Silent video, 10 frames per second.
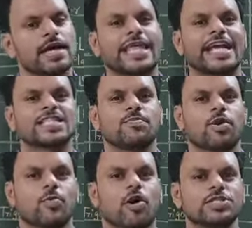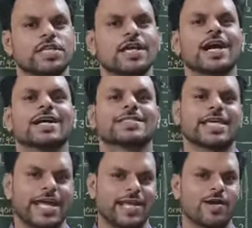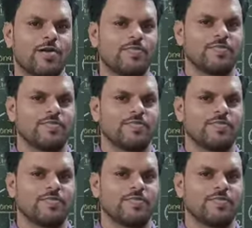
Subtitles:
Thanks for watching. Signing off.